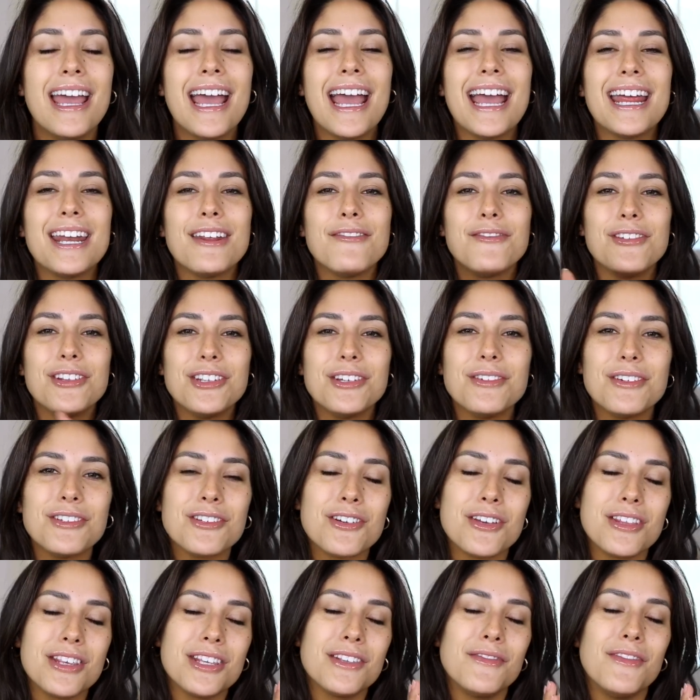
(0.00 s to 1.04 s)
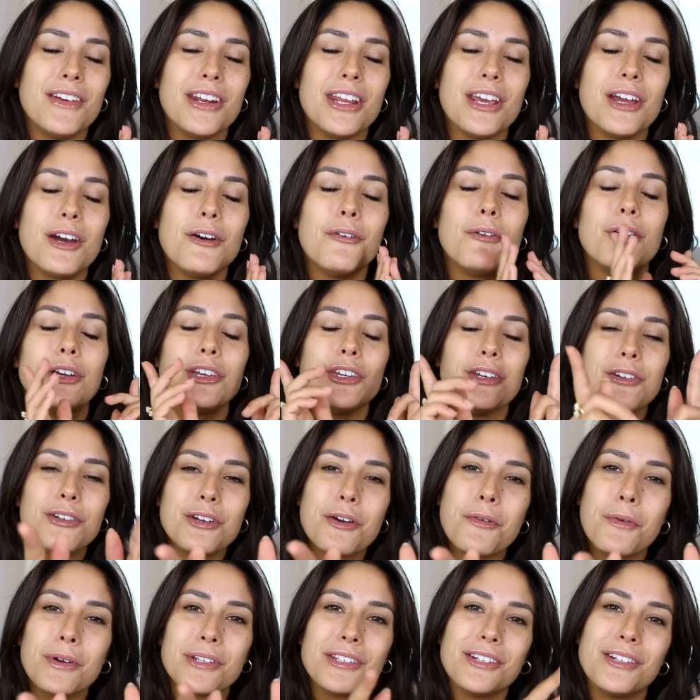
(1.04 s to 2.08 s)
And if you do enjoy this video, you
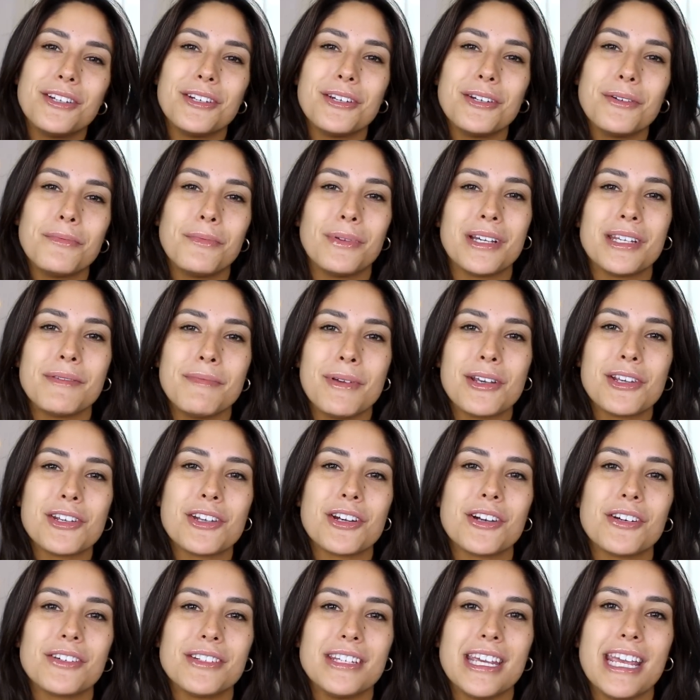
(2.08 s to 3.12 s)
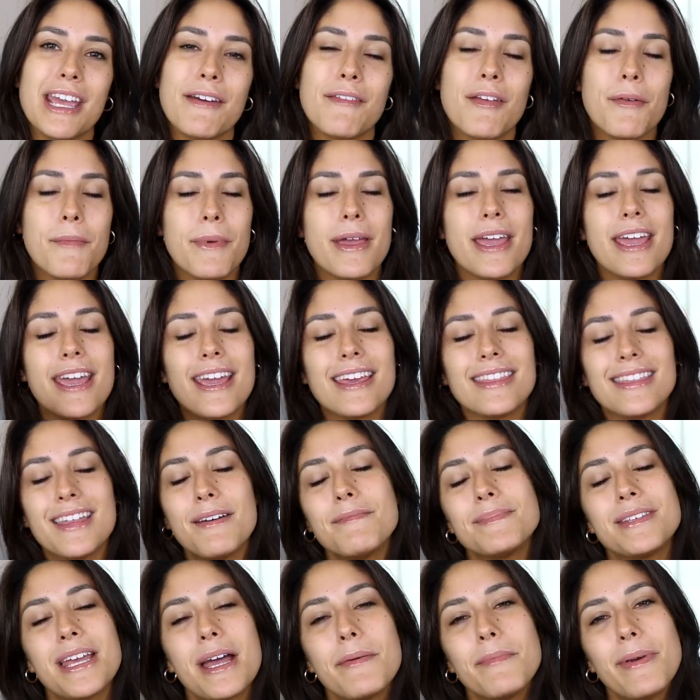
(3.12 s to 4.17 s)
know what to do. Please make sure to give it a big
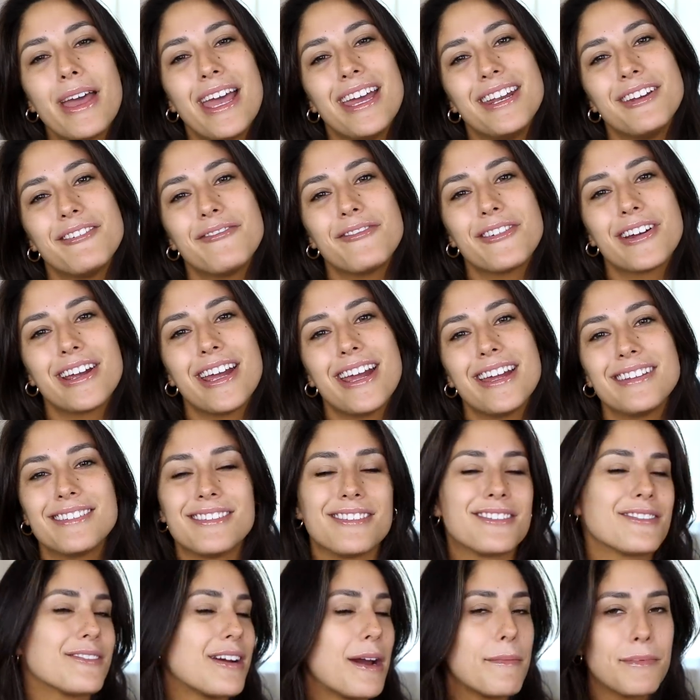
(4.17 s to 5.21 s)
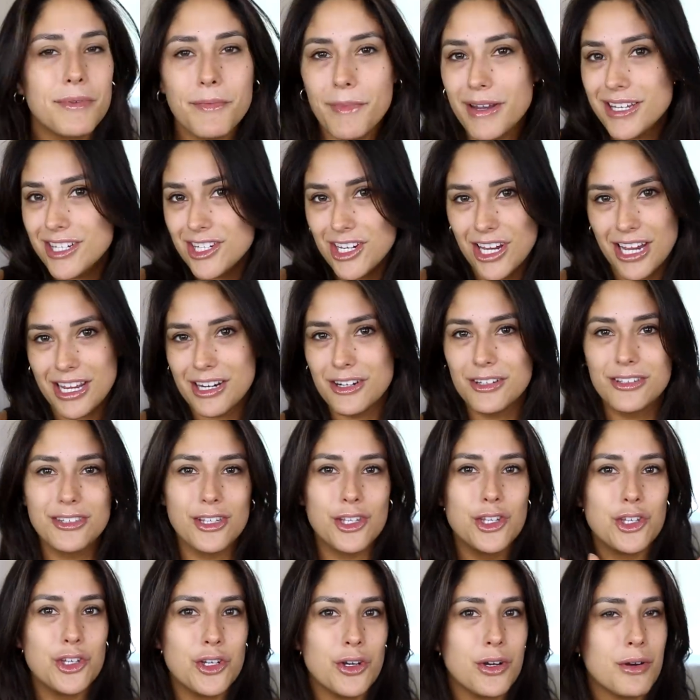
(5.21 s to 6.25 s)
thumbs up. And don't forget, subscribe to my channel
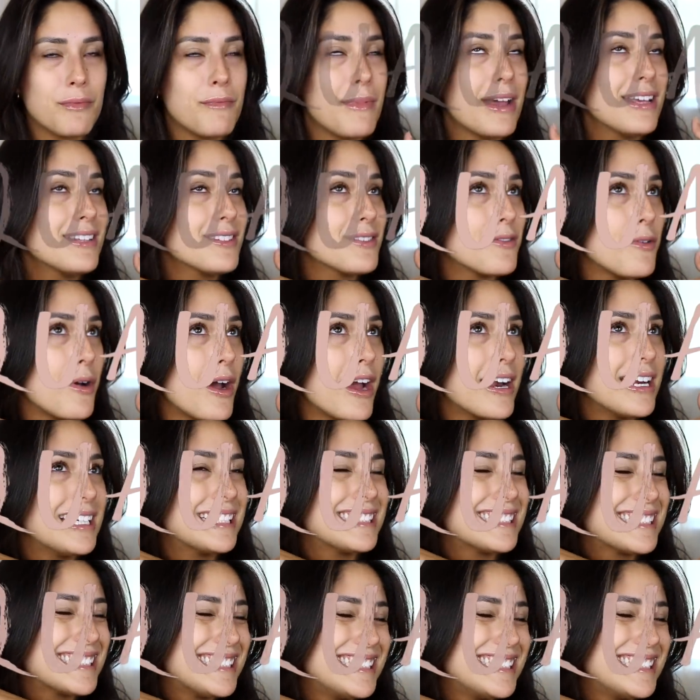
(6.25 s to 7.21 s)
to join my squad.